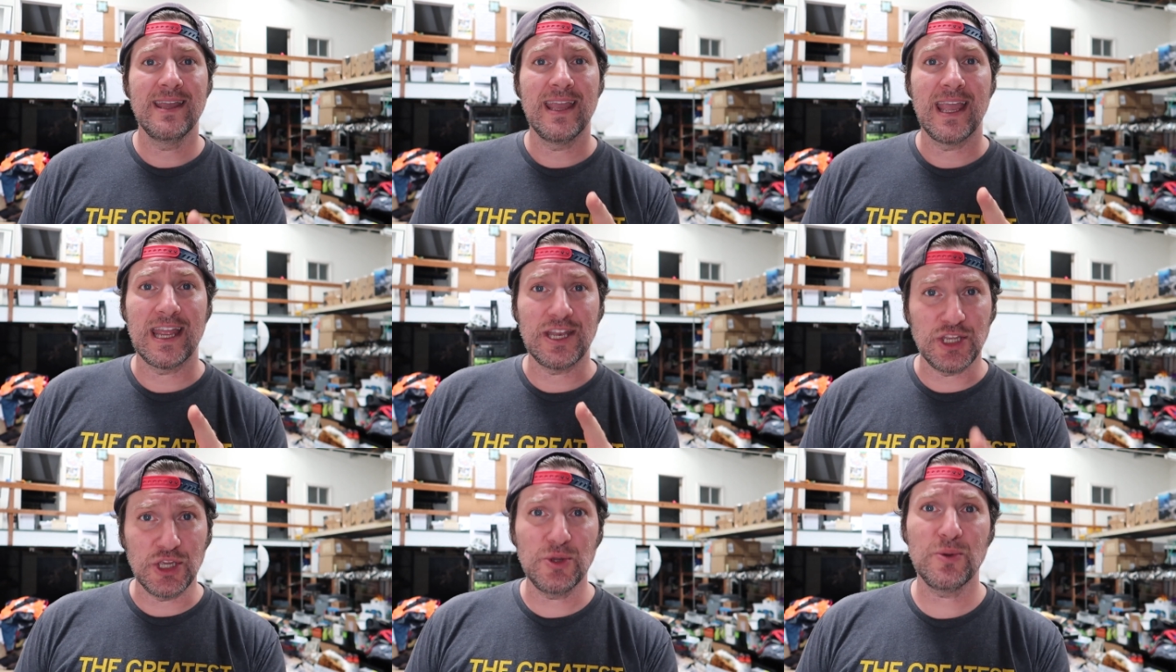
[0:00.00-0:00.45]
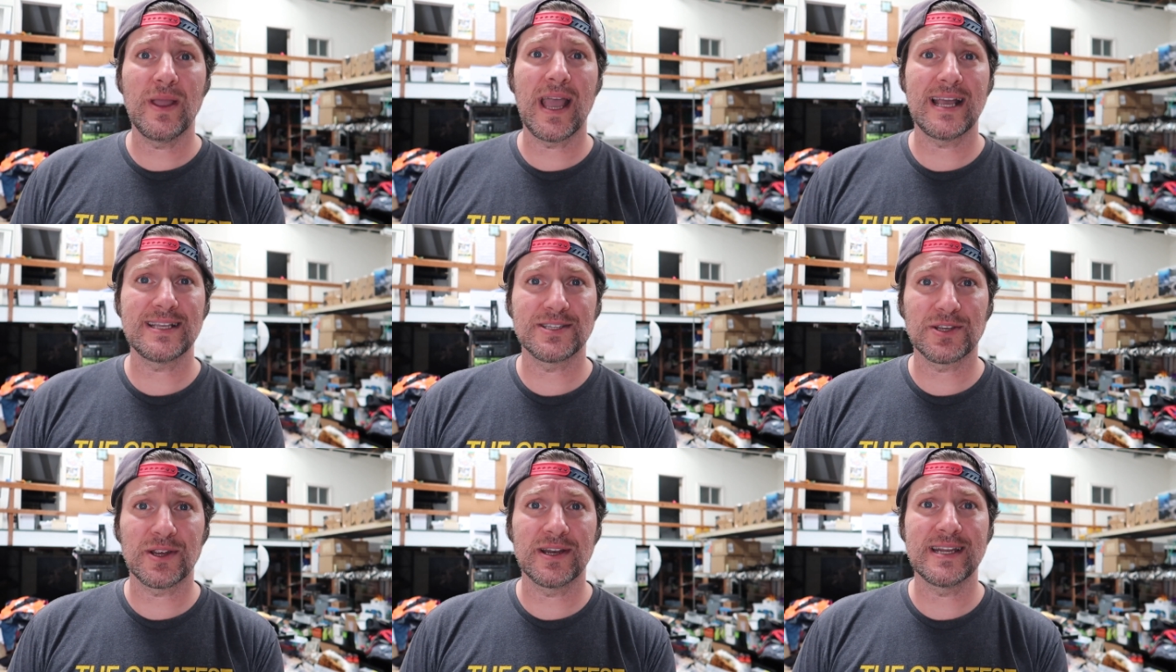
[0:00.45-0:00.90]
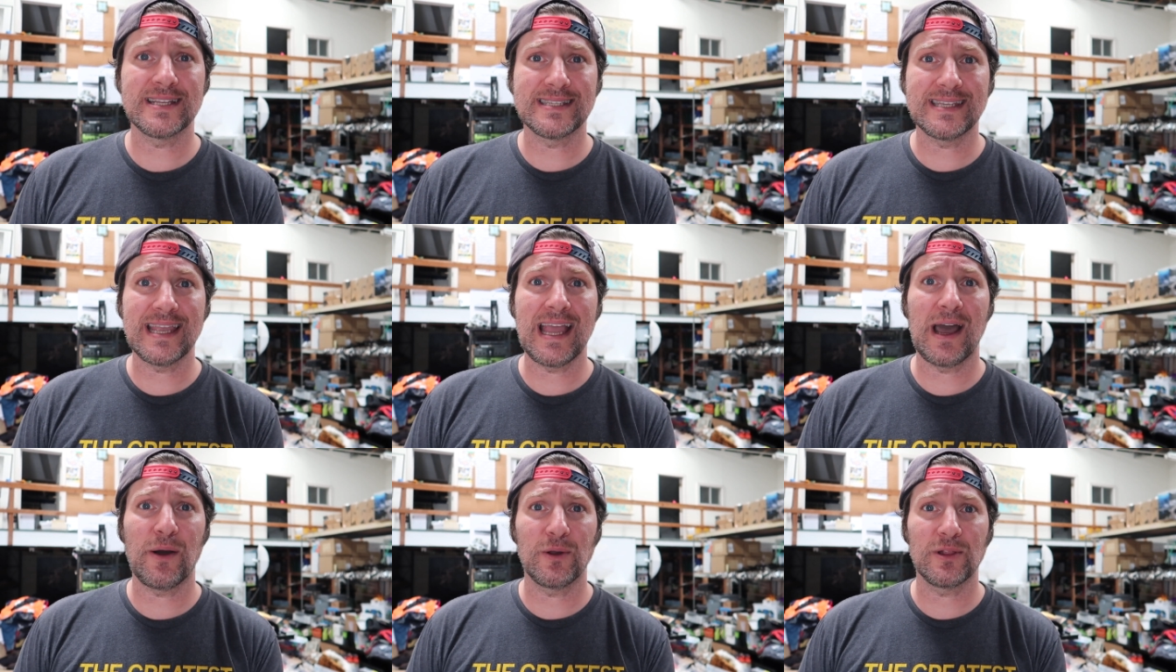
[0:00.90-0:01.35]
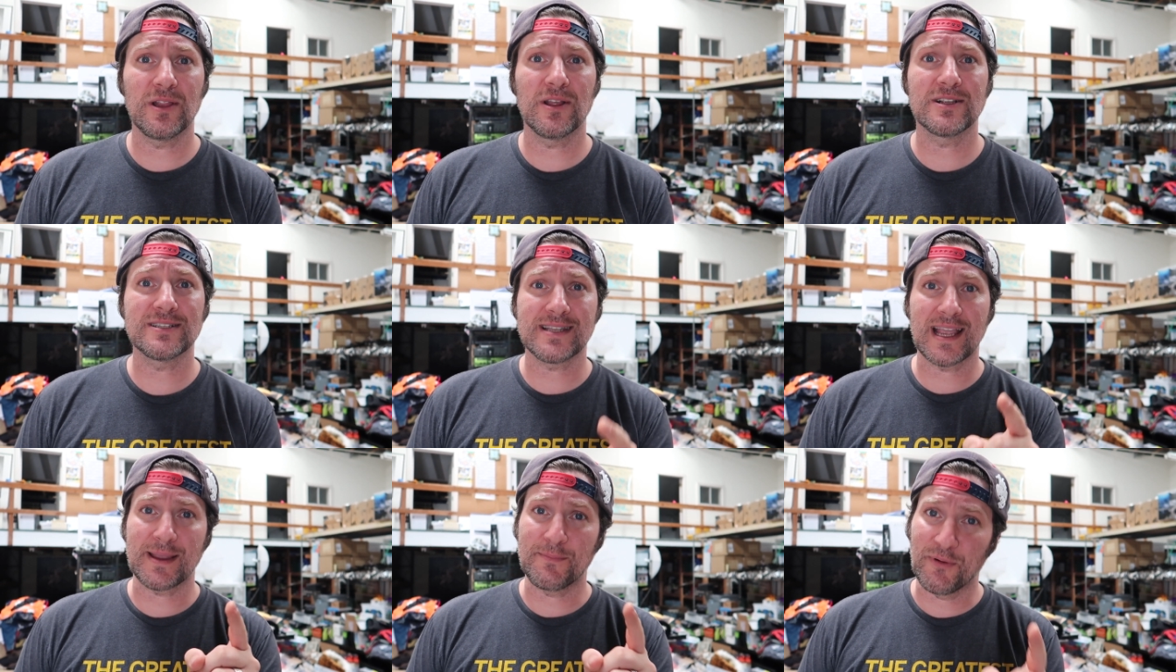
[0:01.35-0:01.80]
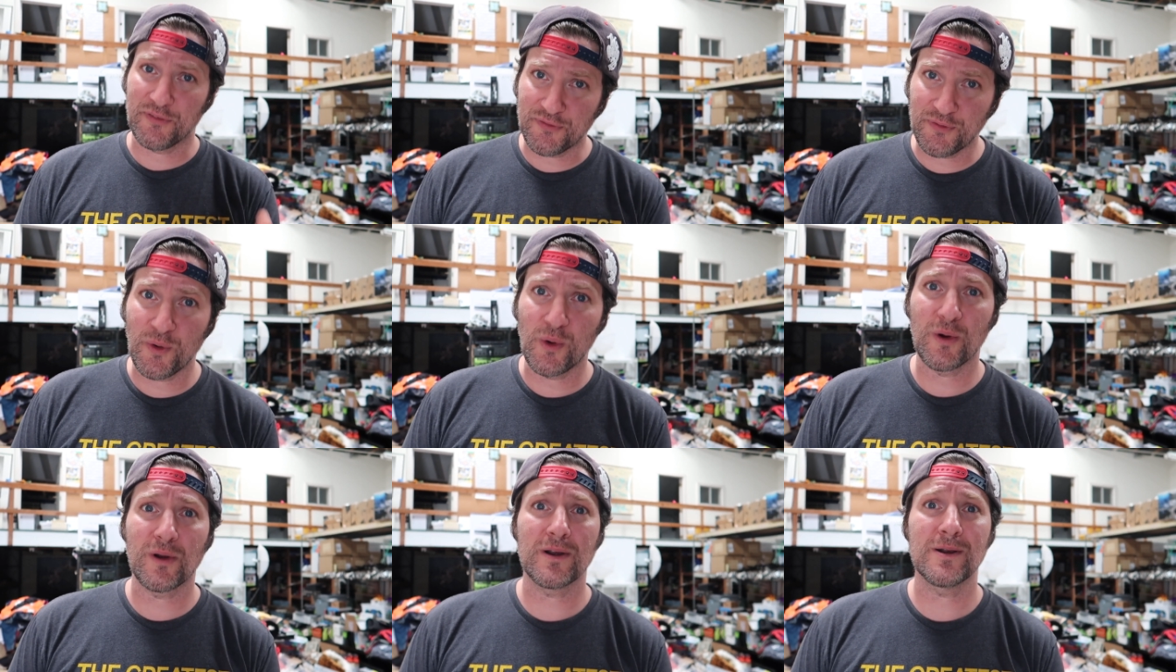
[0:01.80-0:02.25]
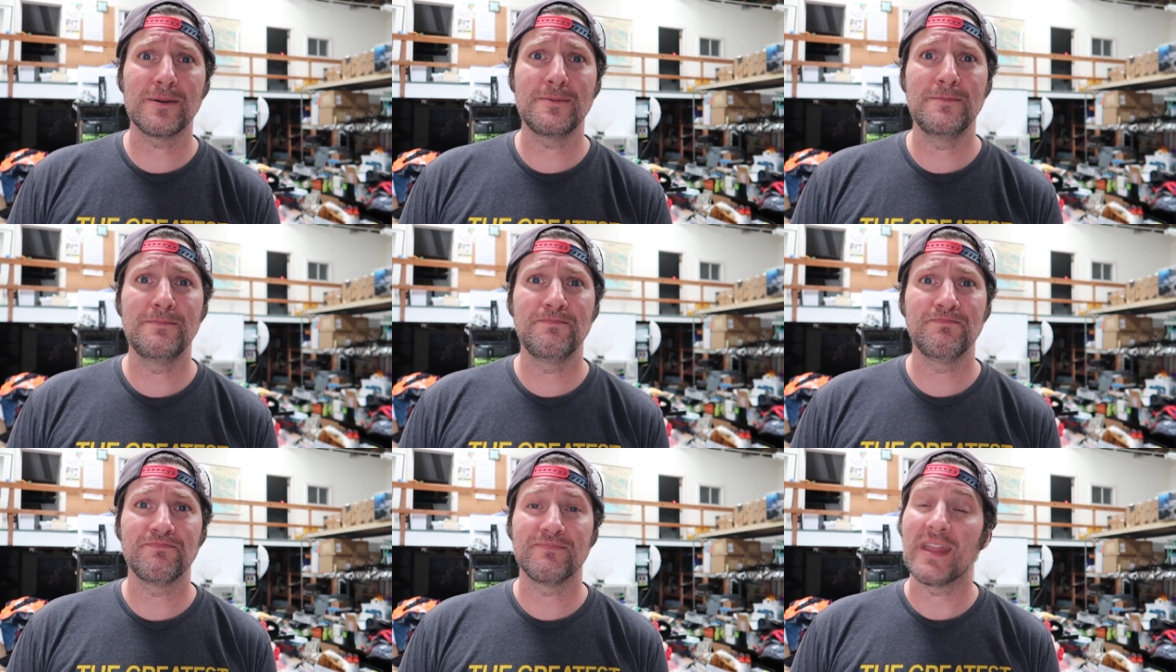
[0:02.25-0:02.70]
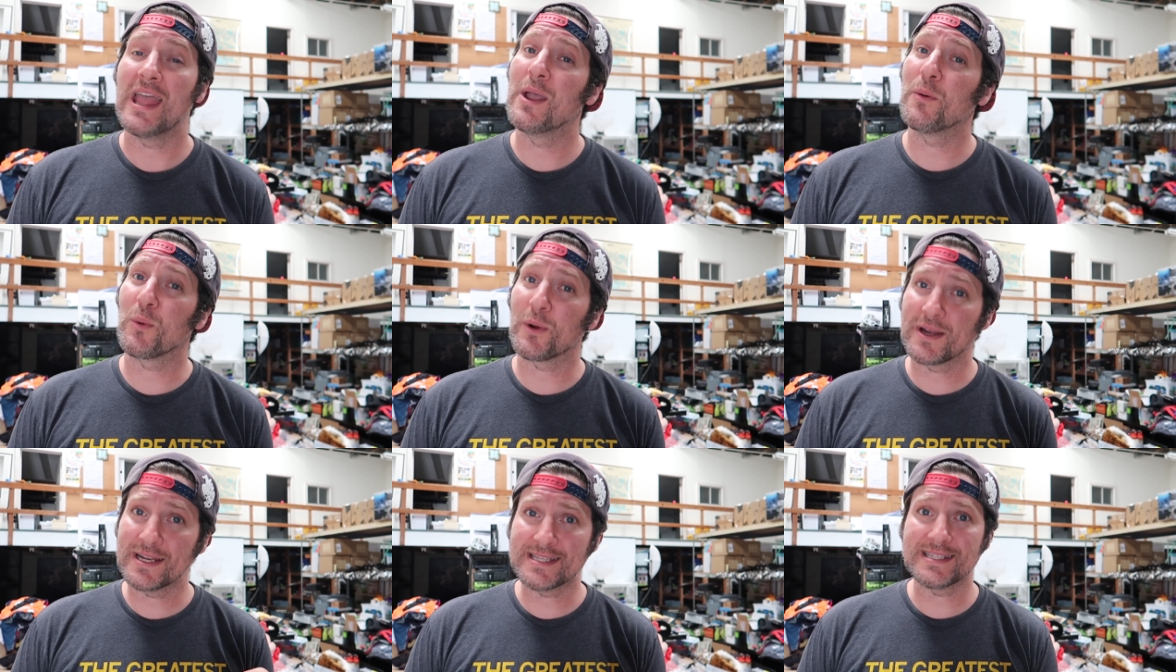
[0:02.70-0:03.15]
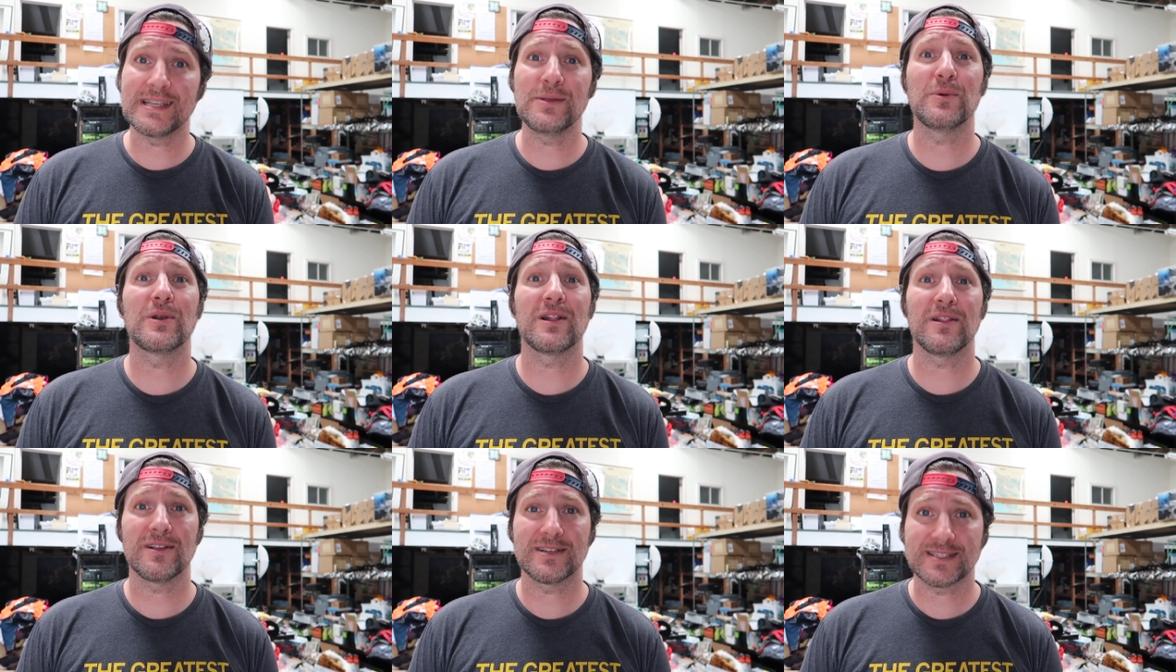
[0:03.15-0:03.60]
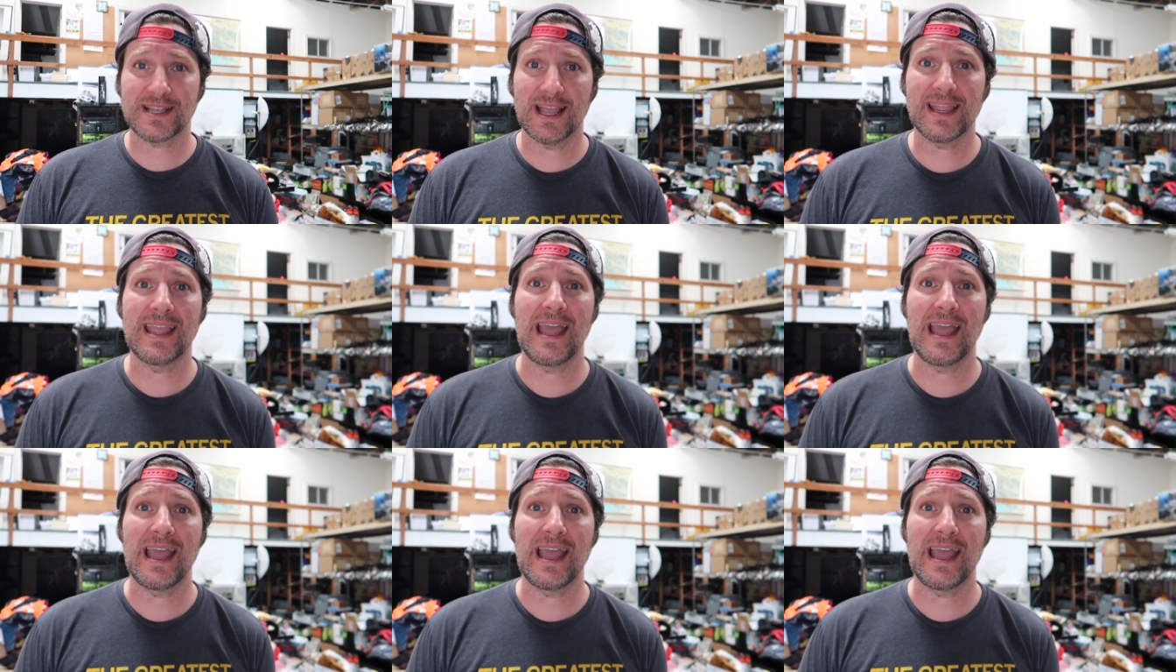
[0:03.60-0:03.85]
and you guys are gonna see how it looks like before, and we're gonna see what it looks like